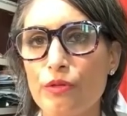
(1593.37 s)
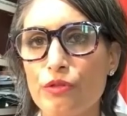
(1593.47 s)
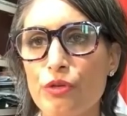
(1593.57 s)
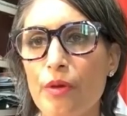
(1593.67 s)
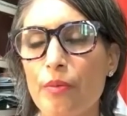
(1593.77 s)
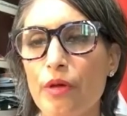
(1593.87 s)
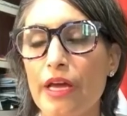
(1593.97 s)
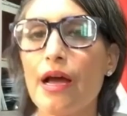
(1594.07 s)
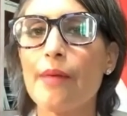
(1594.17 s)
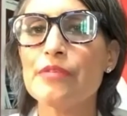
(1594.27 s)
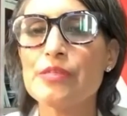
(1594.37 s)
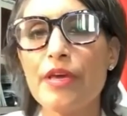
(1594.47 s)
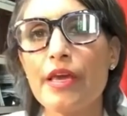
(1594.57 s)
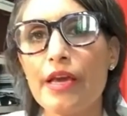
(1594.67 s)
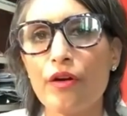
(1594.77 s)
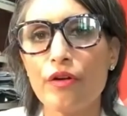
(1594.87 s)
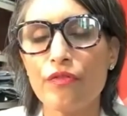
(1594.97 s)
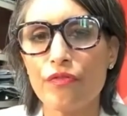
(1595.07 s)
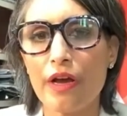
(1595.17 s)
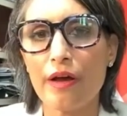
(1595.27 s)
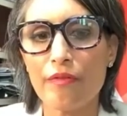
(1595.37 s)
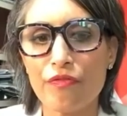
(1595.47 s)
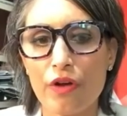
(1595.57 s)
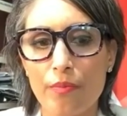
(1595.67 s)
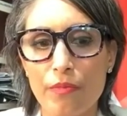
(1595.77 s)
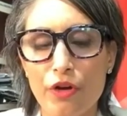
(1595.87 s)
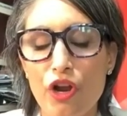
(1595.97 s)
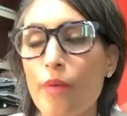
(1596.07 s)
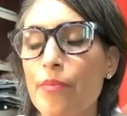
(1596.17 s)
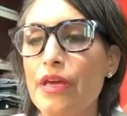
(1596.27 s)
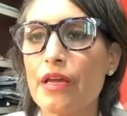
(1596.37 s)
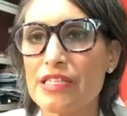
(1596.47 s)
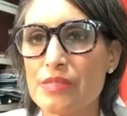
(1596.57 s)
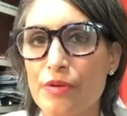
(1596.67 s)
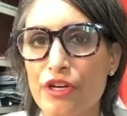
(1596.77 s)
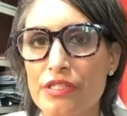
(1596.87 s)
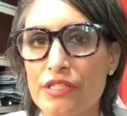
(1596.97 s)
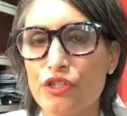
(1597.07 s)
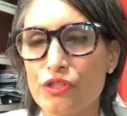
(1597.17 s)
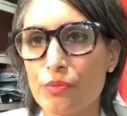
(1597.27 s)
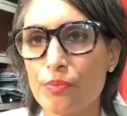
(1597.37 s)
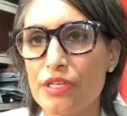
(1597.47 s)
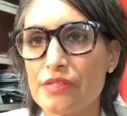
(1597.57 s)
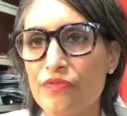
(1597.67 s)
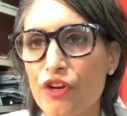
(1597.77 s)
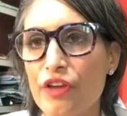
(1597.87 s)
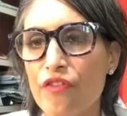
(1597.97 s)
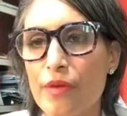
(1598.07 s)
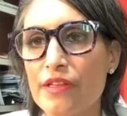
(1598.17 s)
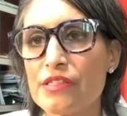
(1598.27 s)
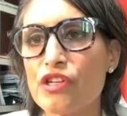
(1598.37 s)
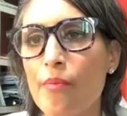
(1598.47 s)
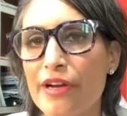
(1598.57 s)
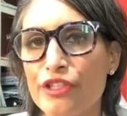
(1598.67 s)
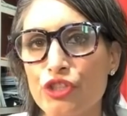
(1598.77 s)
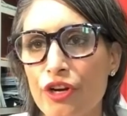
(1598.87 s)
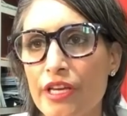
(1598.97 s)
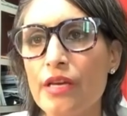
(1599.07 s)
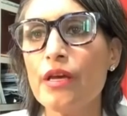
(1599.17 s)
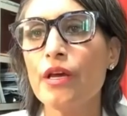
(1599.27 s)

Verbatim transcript: to be able and i'm speaking out of uh, from not being an experienced teacher so please forgive me this is not my journey